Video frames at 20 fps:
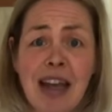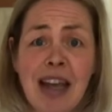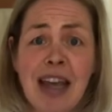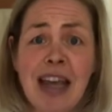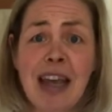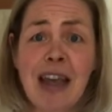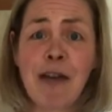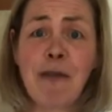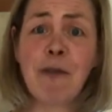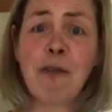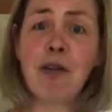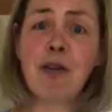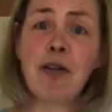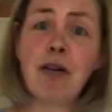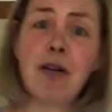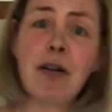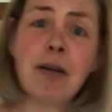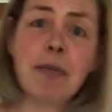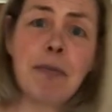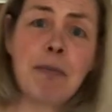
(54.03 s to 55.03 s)
If
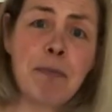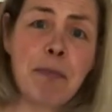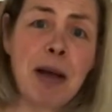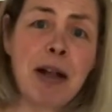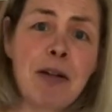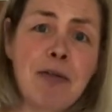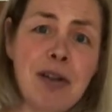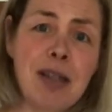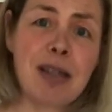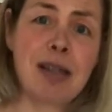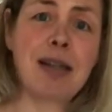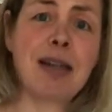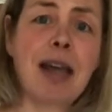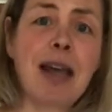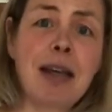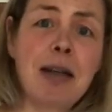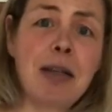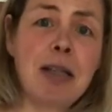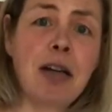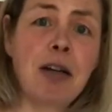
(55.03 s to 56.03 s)
our pelvis is
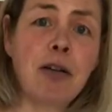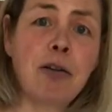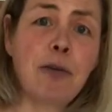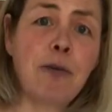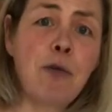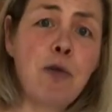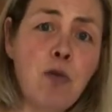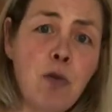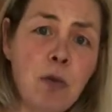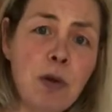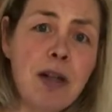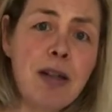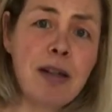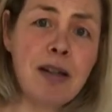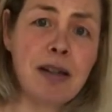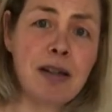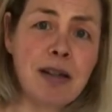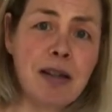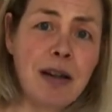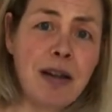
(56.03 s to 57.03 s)
getting tugged
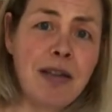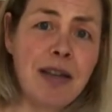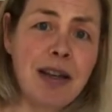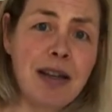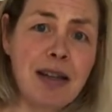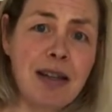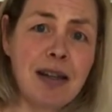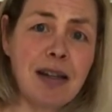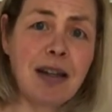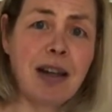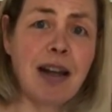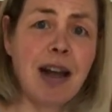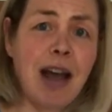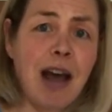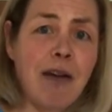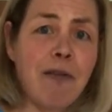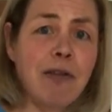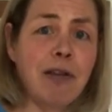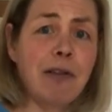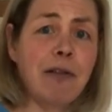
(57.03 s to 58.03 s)
forwards, this is going to
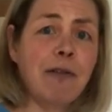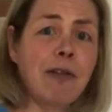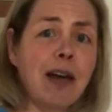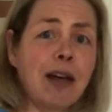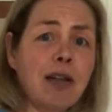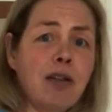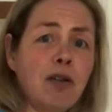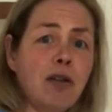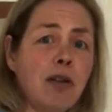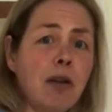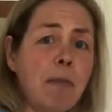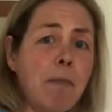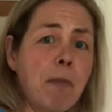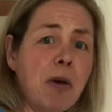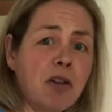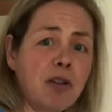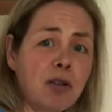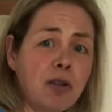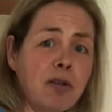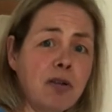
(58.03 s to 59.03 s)
have an effect on the
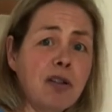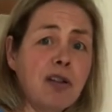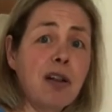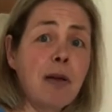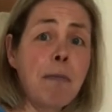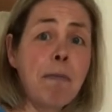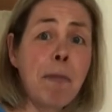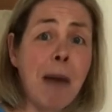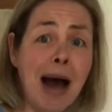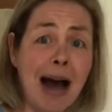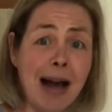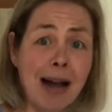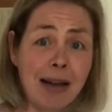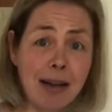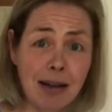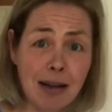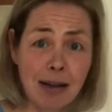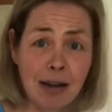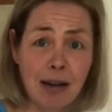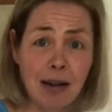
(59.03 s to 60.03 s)
muscles at the
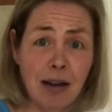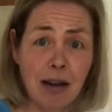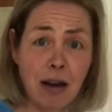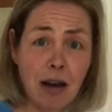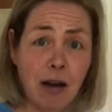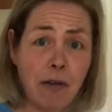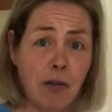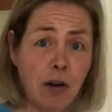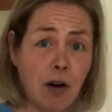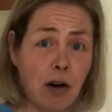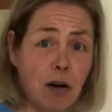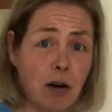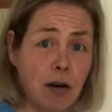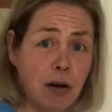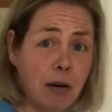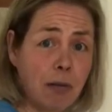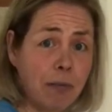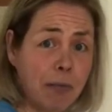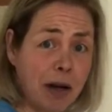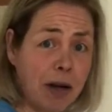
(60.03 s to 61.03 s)
back of our
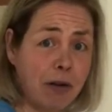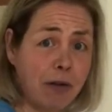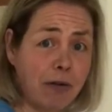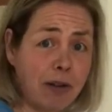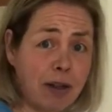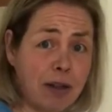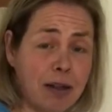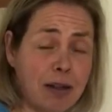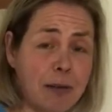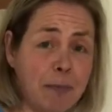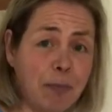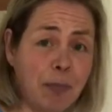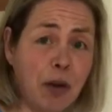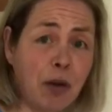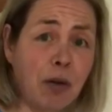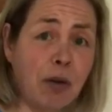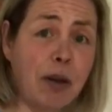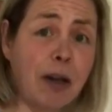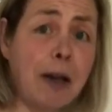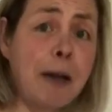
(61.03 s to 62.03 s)
pelvis,
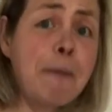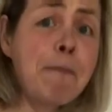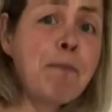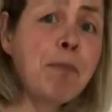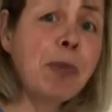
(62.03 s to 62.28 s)
okay?